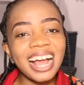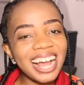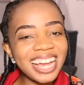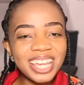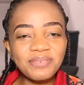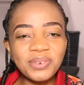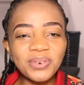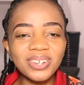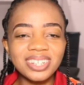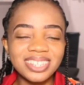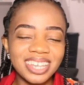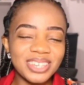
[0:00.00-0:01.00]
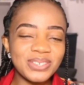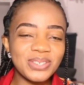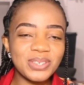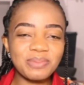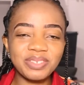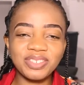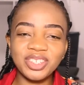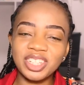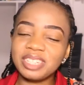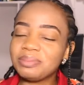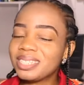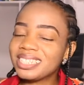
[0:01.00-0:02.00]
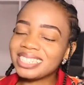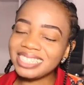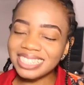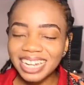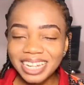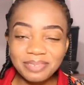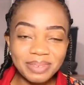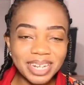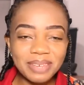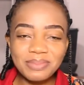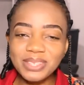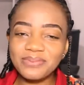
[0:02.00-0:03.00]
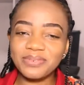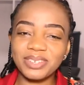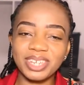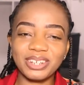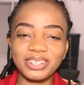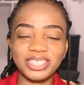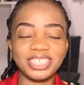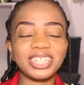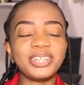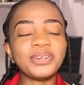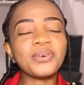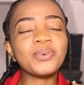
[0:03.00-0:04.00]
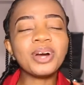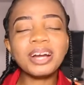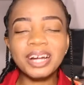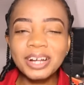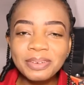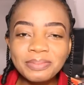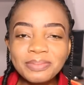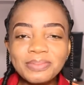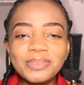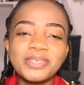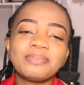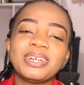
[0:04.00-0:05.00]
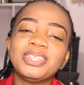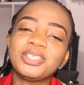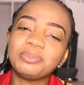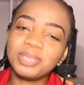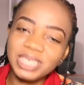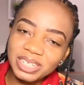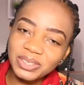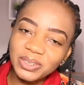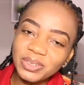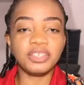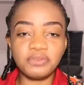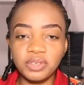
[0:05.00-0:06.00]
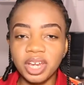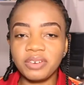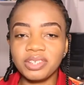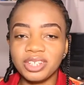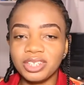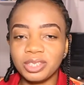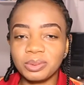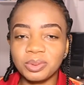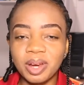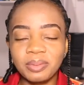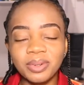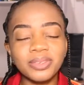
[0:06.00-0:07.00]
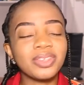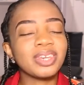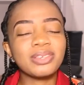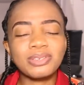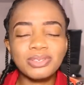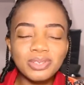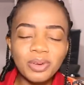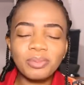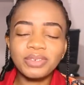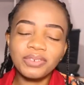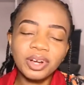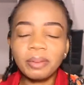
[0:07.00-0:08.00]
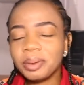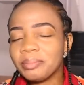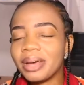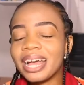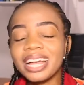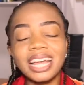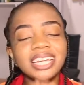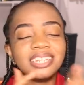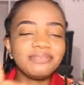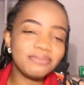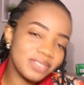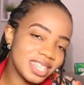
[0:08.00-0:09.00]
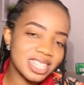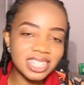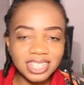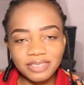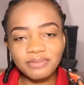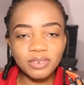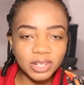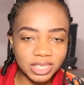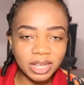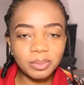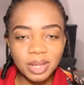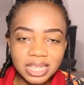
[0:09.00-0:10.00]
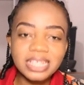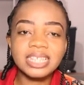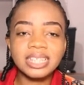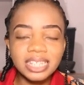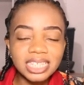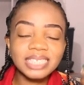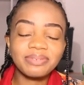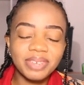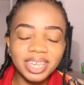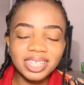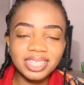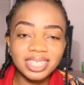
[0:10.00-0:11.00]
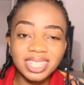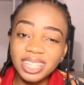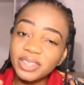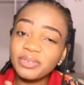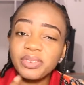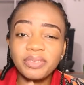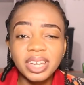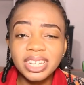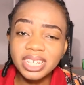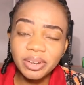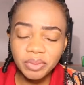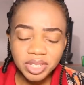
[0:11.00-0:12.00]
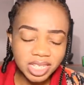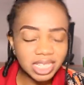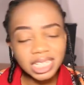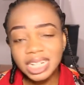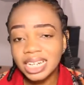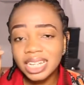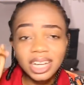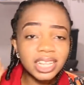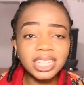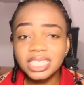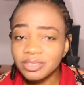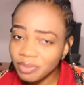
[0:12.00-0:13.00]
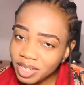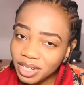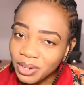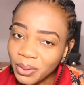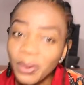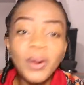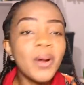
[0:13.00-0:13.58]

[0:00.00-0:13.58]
Hi everyone, thank you so much for joining me today. My name is Funke Oshinya. You're welcome to my YouTube channel. If you are a returning subscriber, thank you so much for coming back. And if this is the first time you are seeing this face, thank you for finding a reason to click on this video.